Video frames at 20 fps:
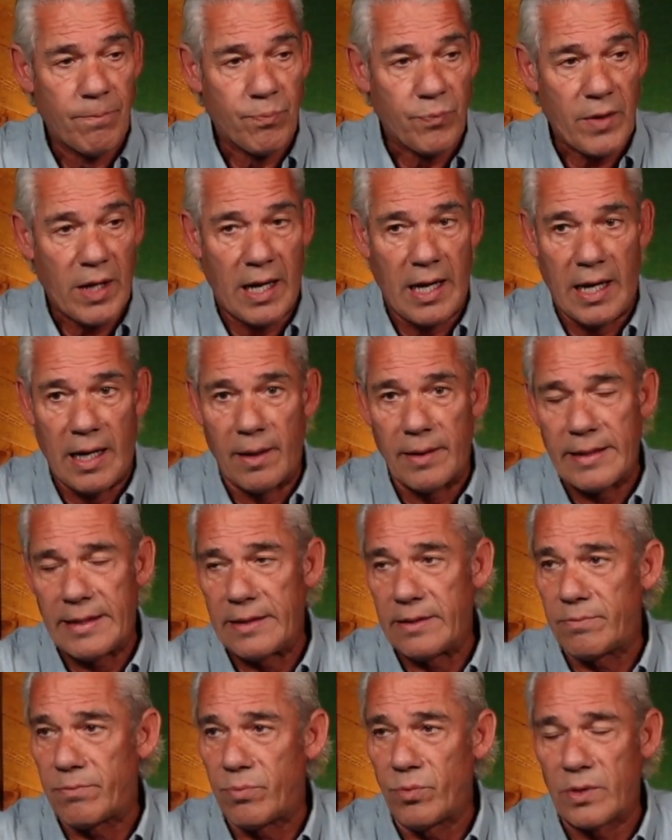He
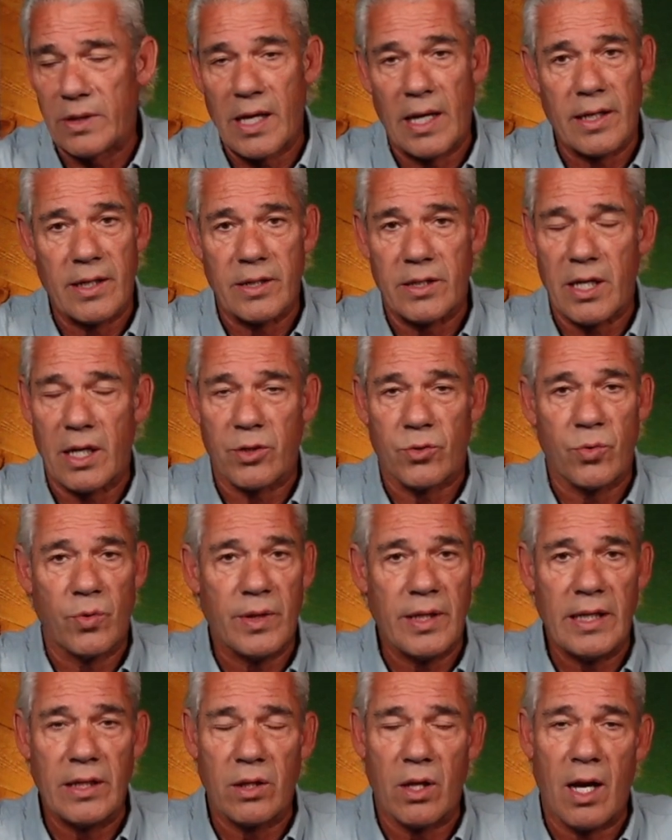got in touch
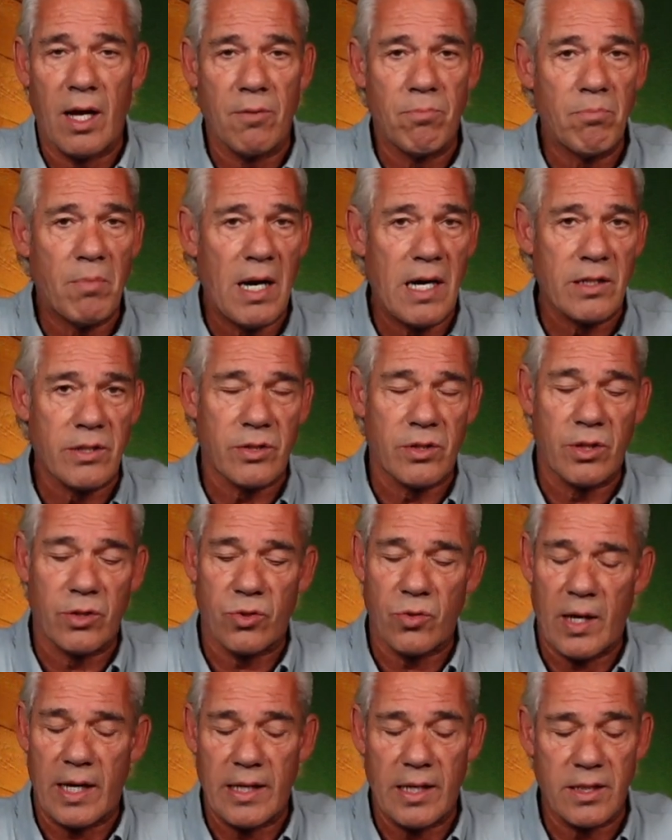with Elon Musk to
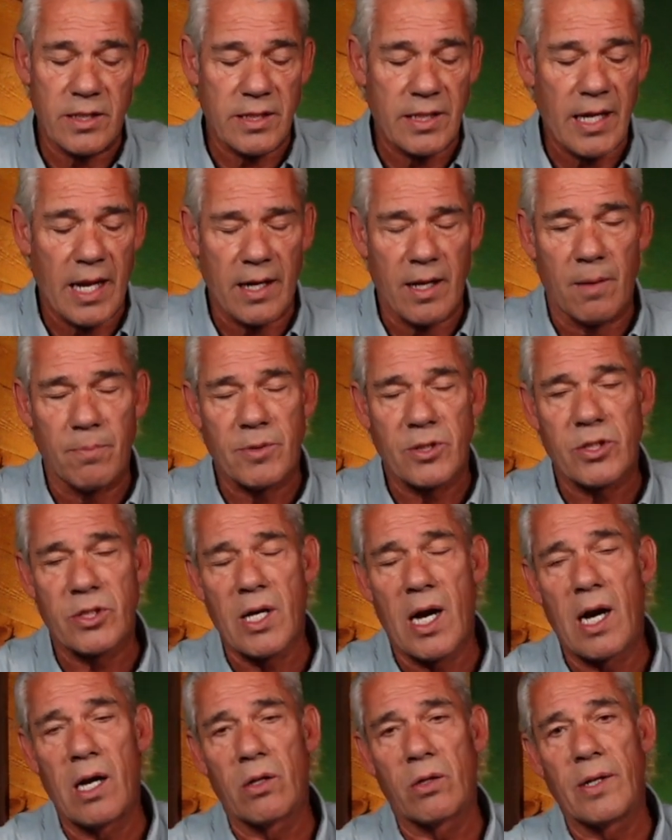try to set up
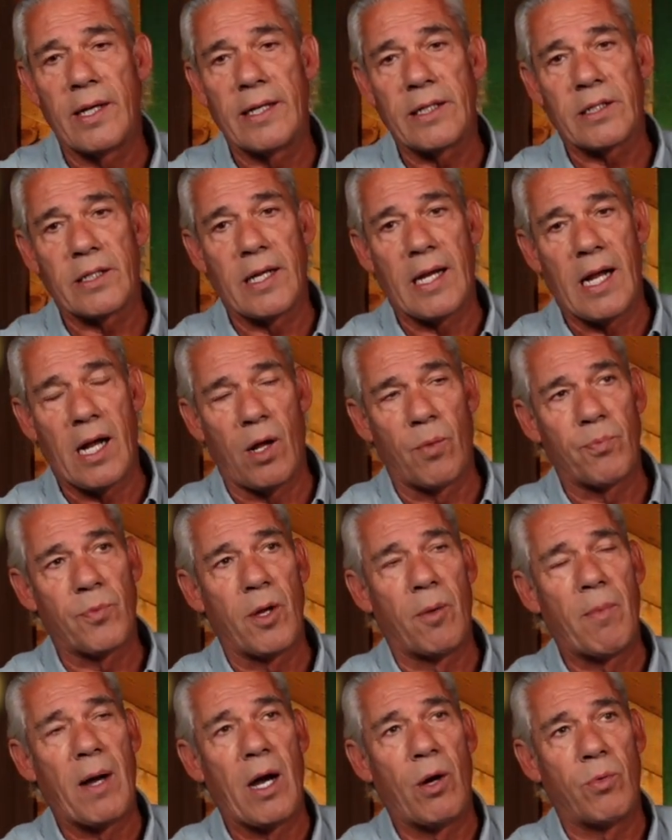Starlink to help
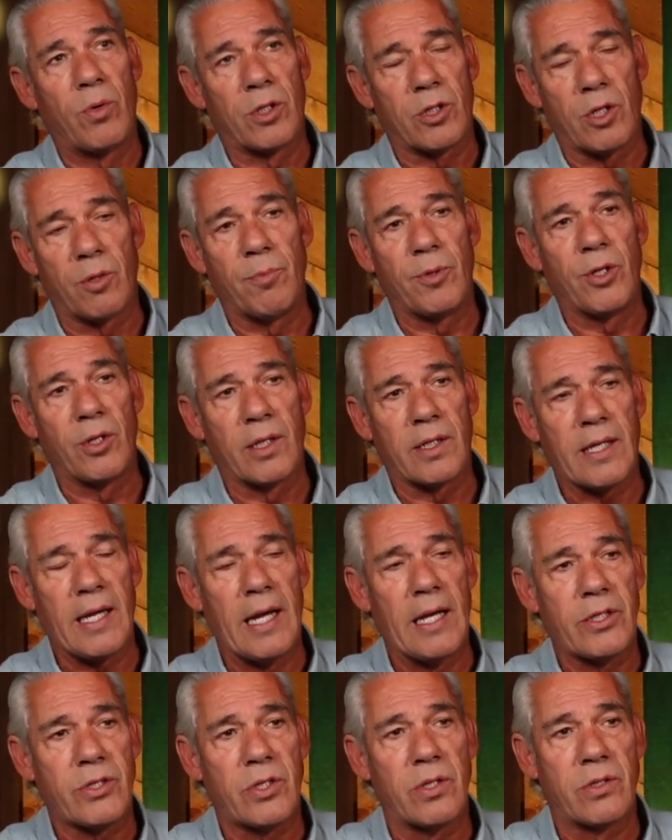them out with
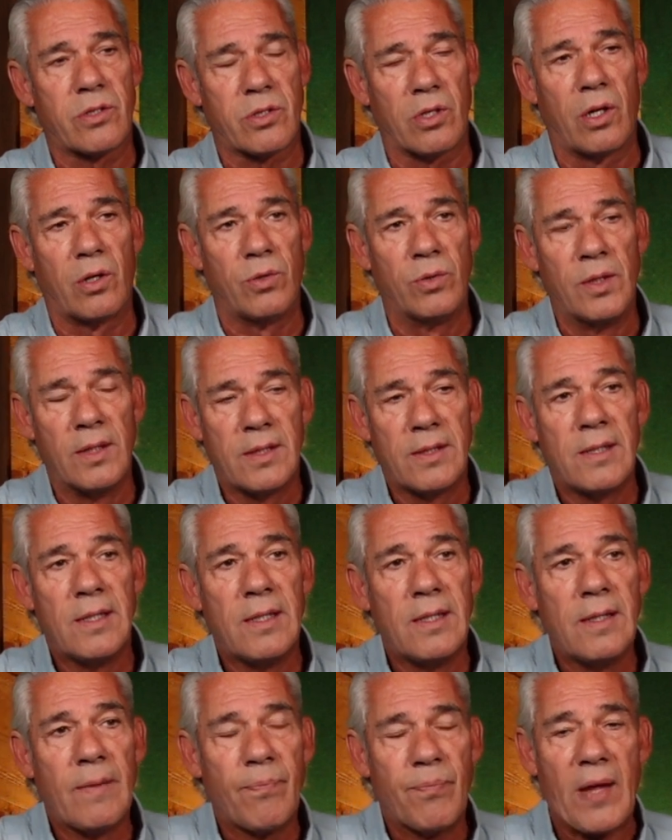communication. So
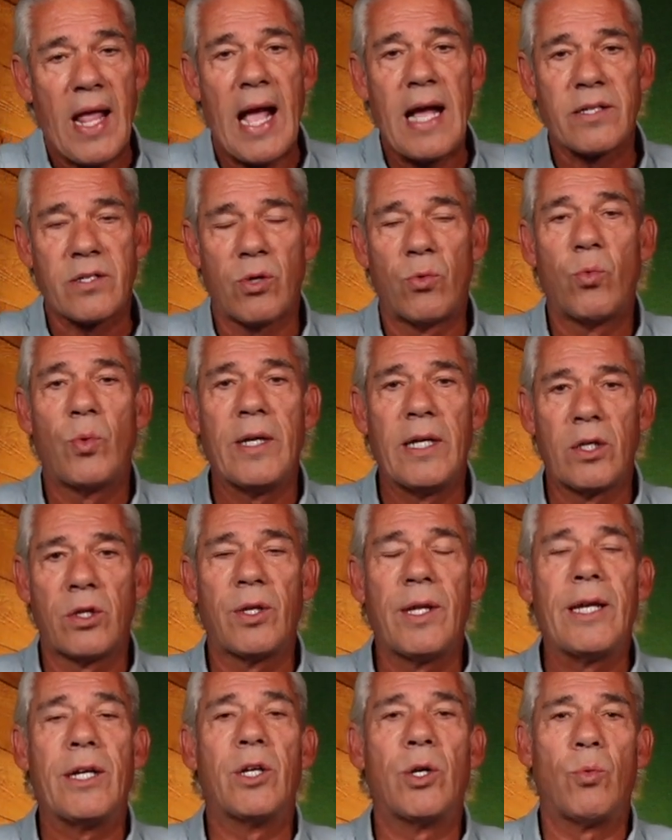as a real
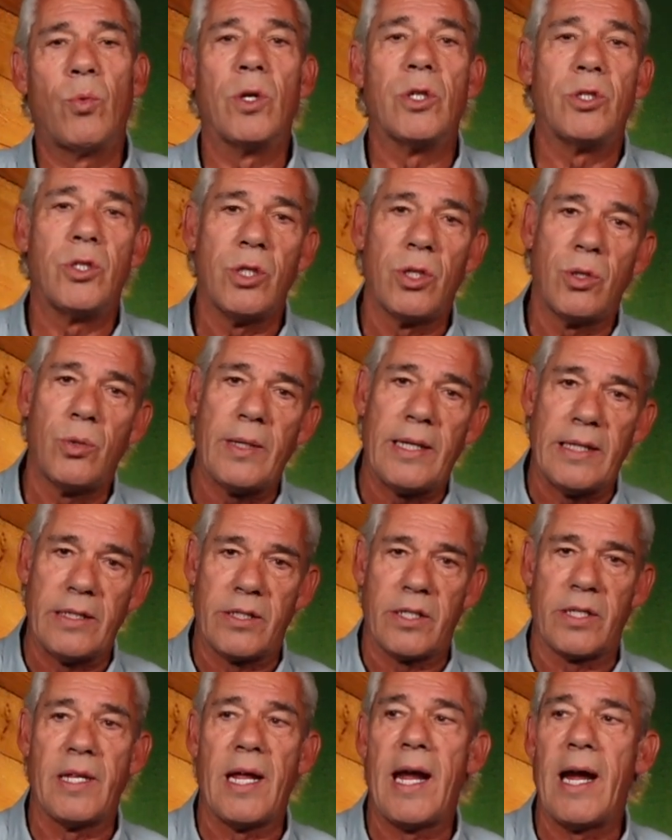leader would do,
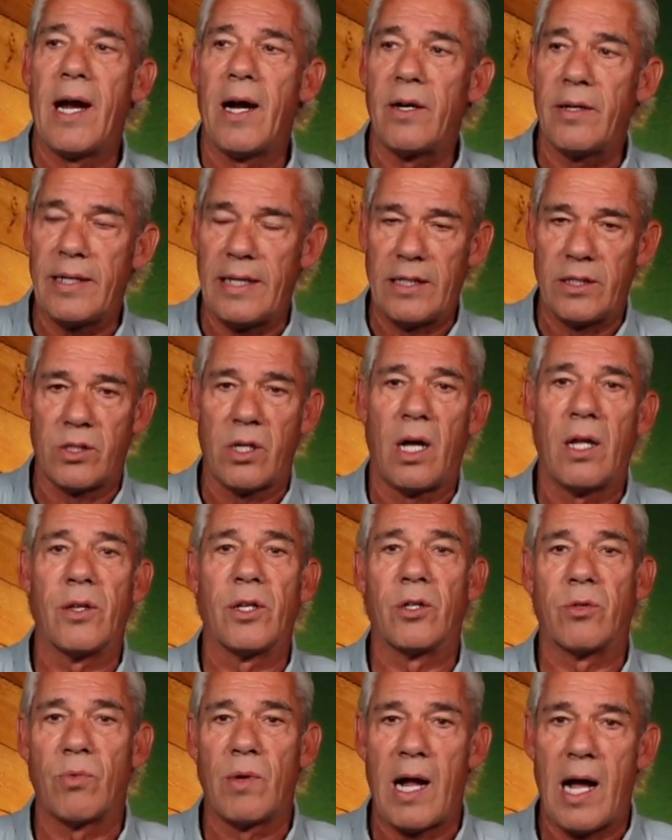he's there, he's on the
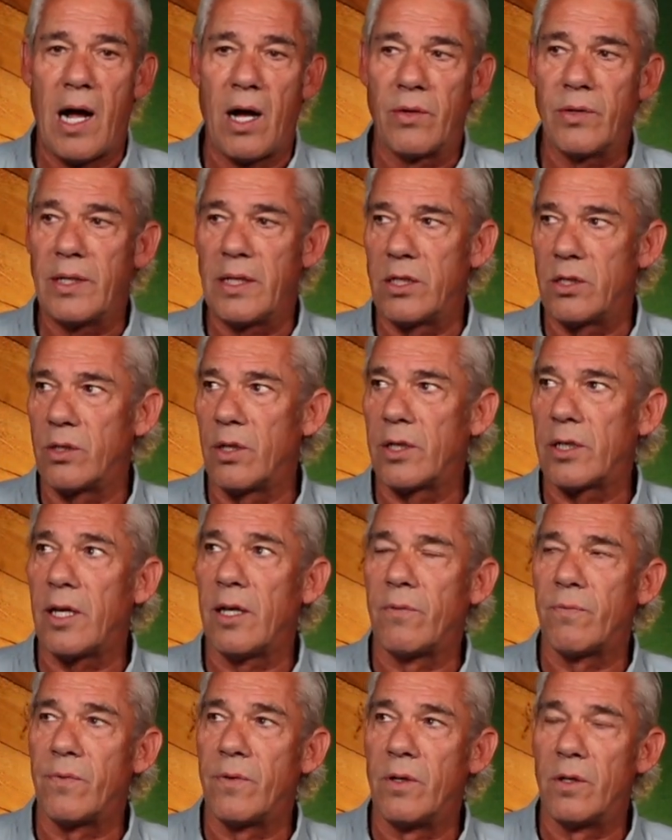ground, he's
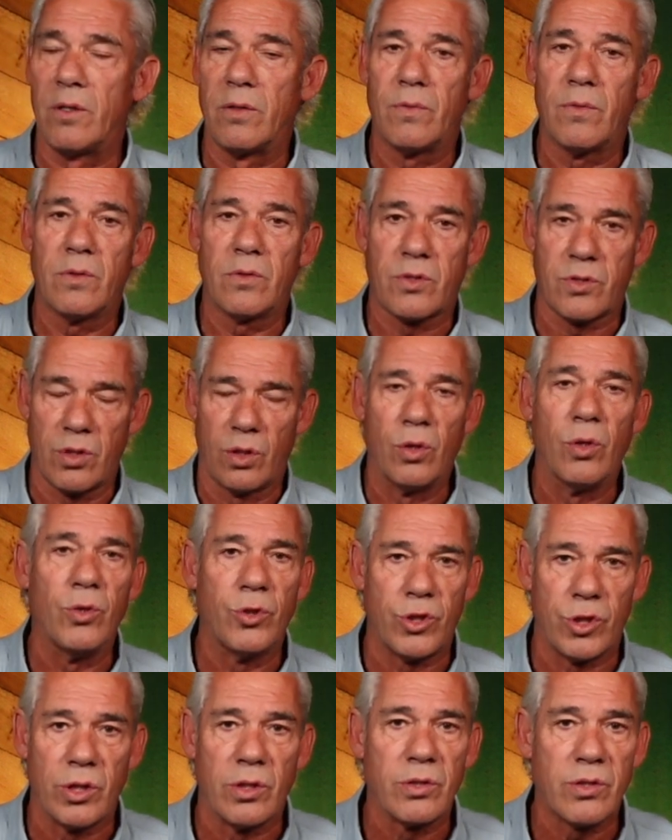looking for
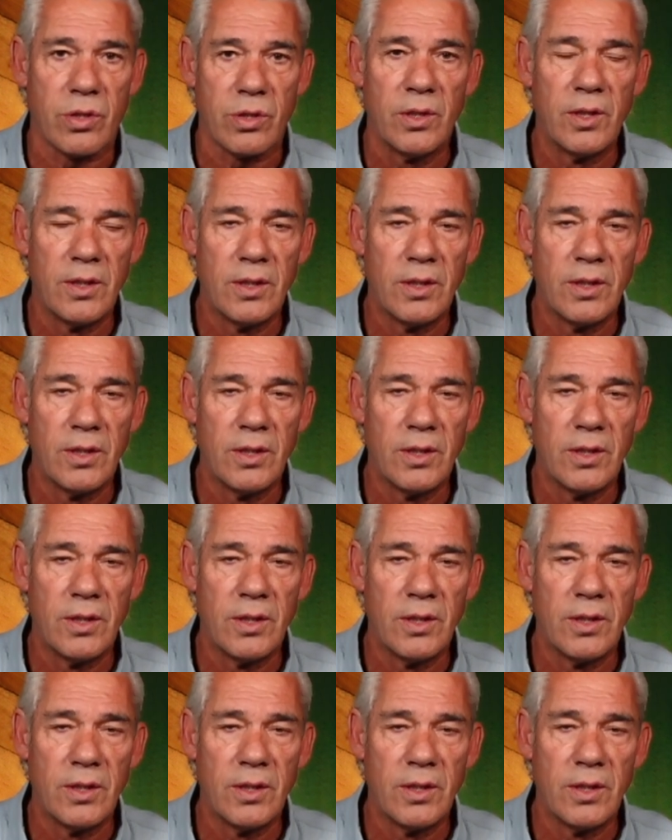solutions.